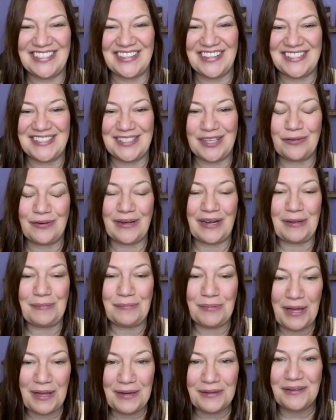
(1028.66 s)
this already,
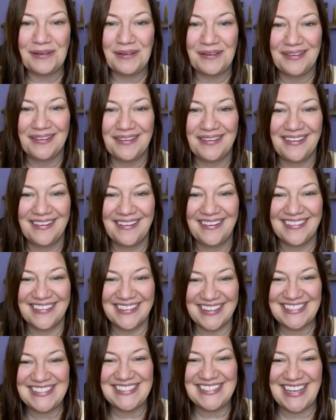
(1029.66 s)
but
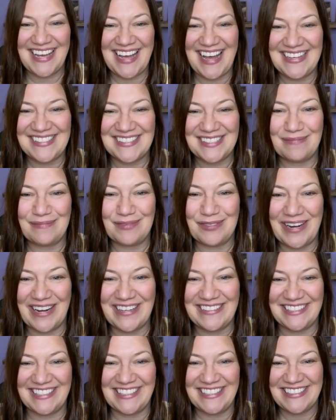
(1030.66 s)
let's ask him
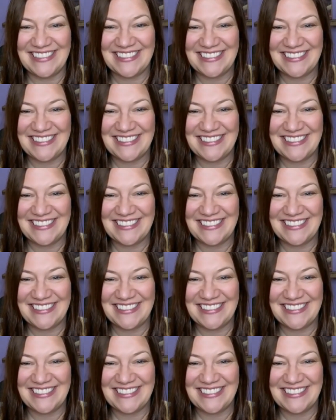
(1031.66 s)
directly.